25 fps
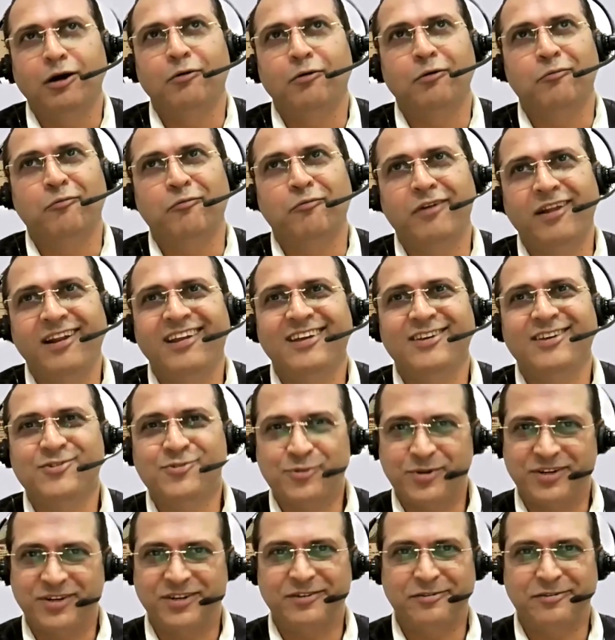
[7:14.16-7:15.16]
well
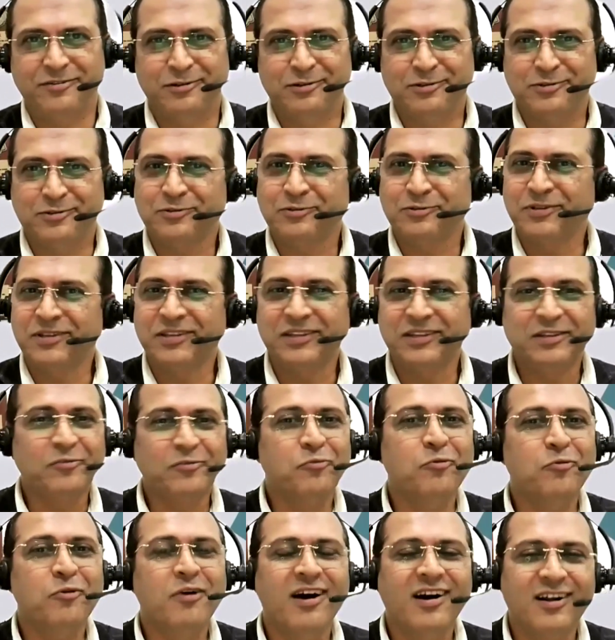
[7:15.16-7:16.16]
educated also,
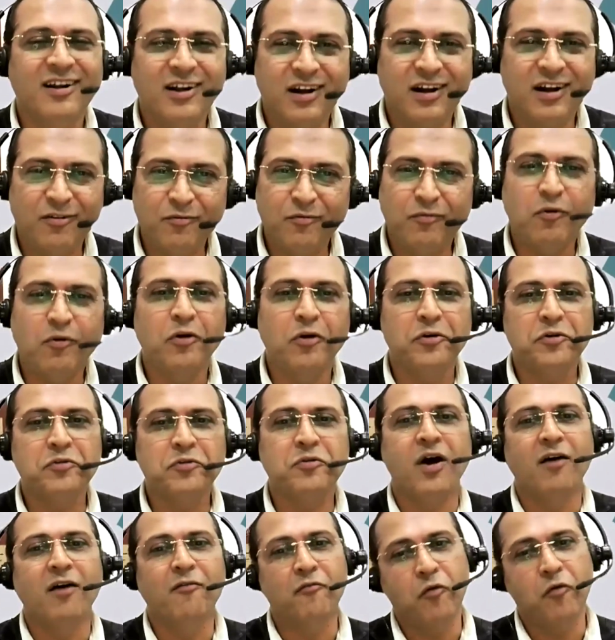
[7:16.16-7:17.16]
who are want
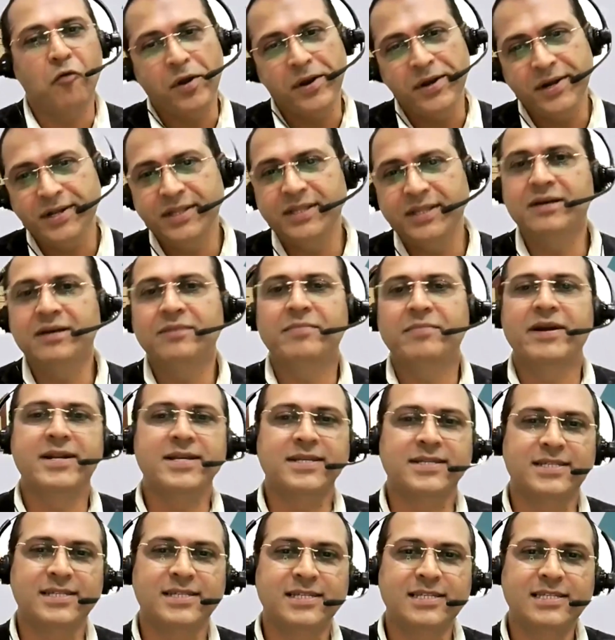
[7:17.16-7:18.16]
to avoid the
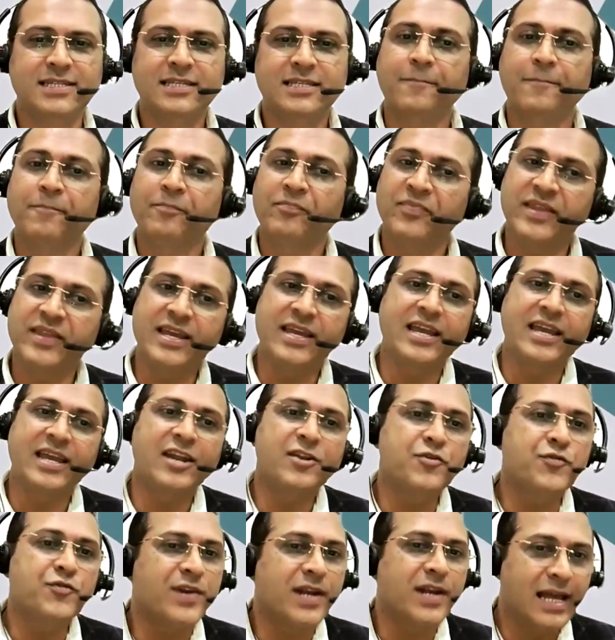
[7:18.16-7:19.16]
medicines, they
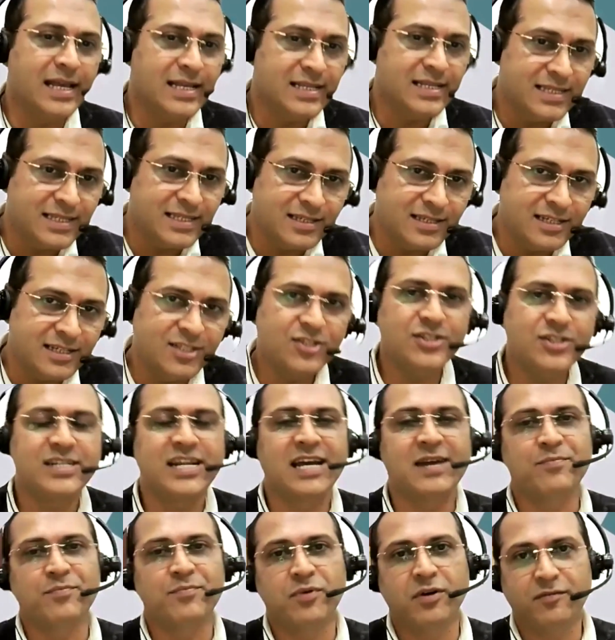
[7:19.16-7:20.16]
can utilize such a
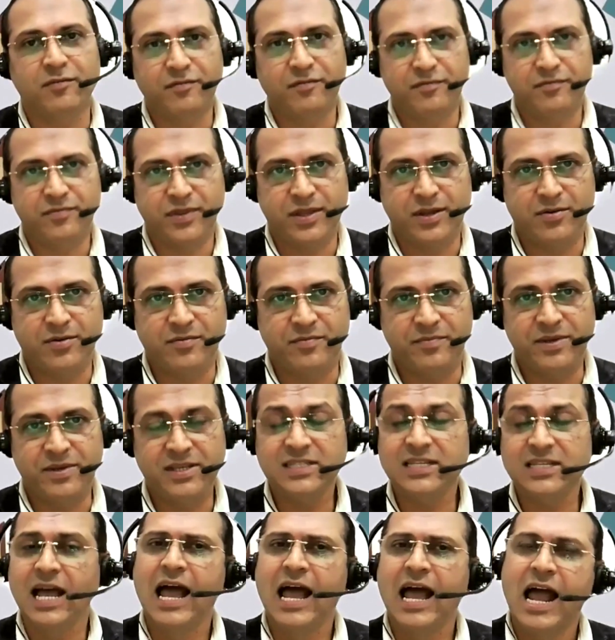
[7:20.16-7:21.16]
type of
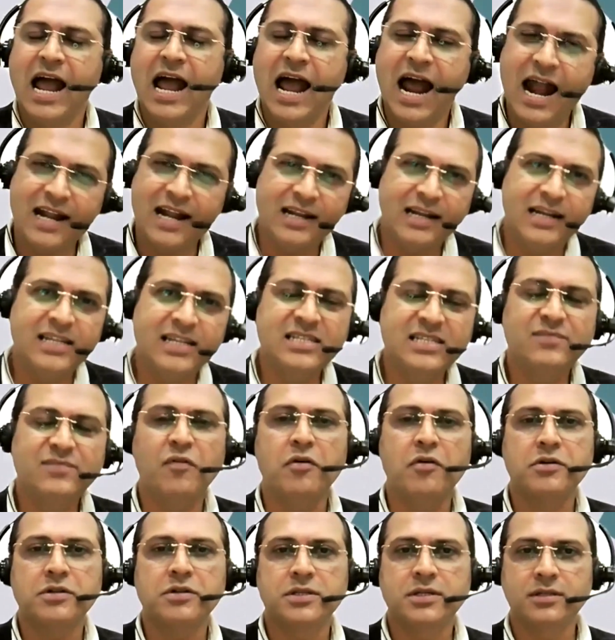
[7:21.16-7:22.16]
therapies at least
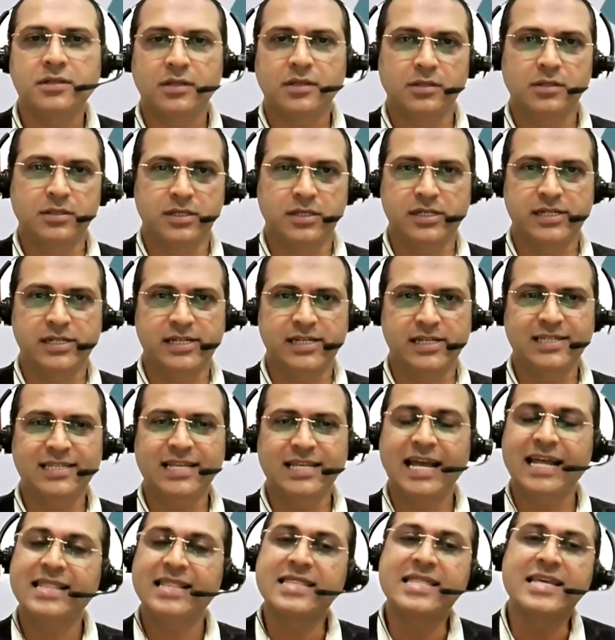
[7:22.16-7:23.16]
for the 30
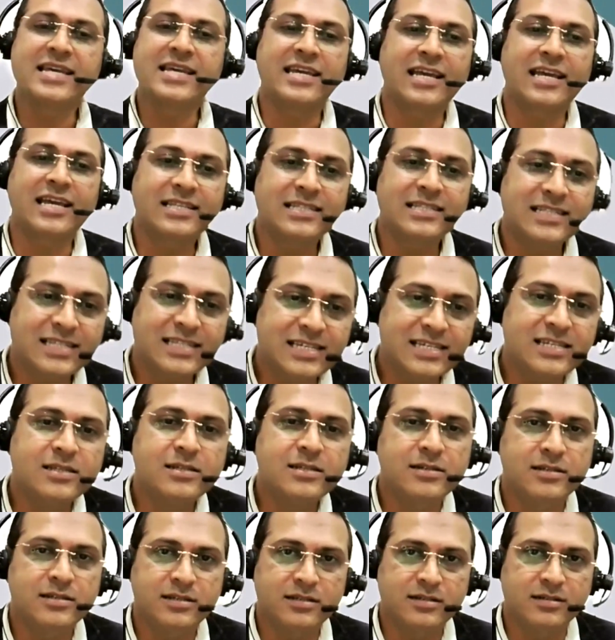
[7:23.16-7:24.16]
days, and they can see
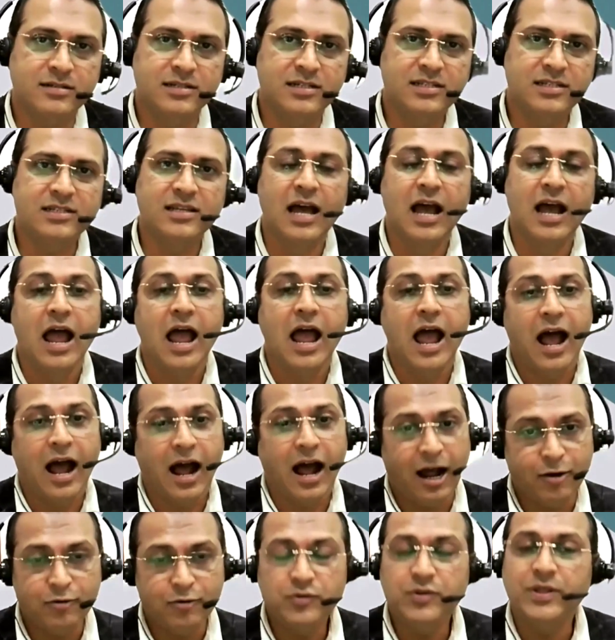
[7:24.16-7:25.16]
the results,
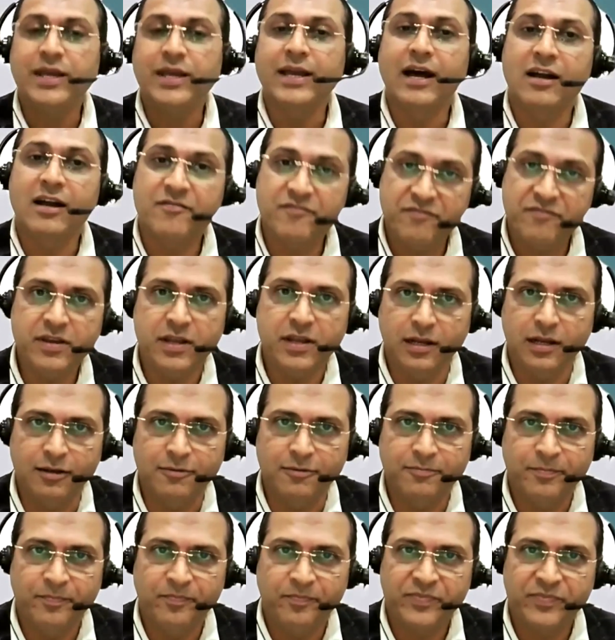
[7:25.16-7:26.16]
how they are feel
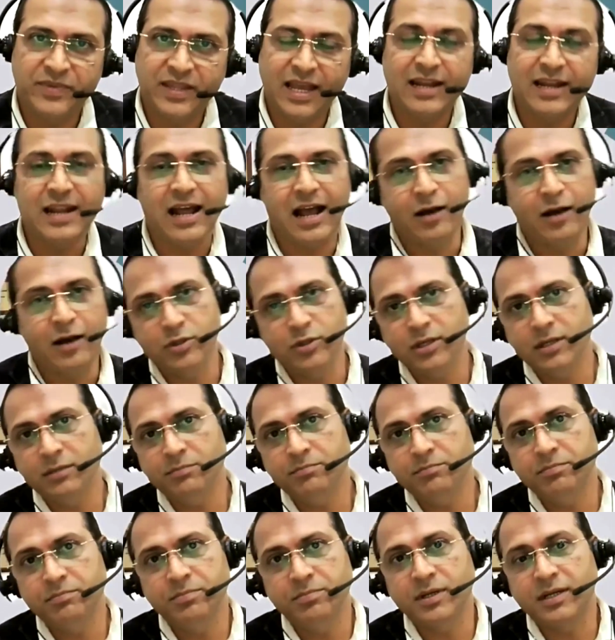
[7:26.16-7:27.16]
and how
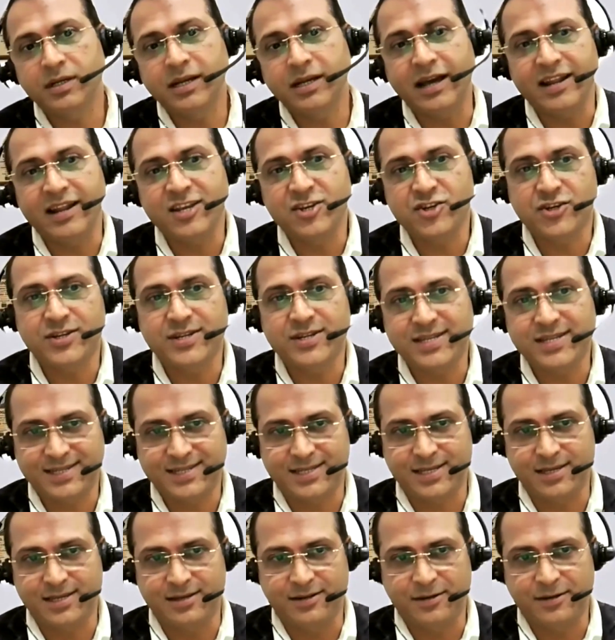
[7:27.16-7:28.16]
the correction
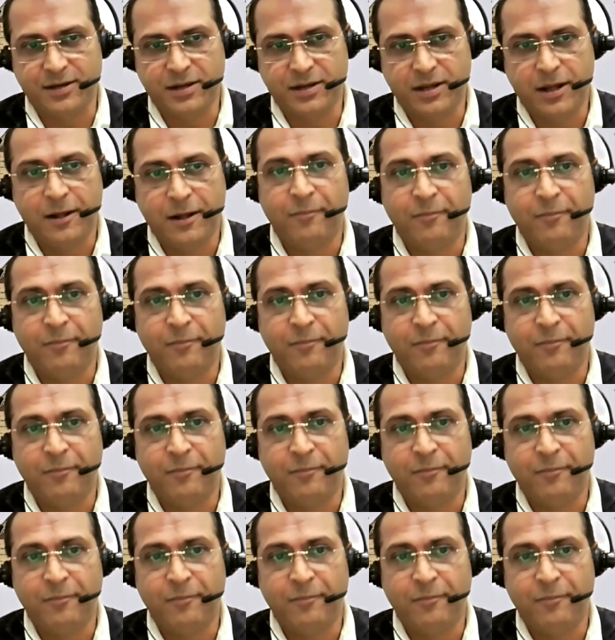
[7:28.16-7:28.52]
is there.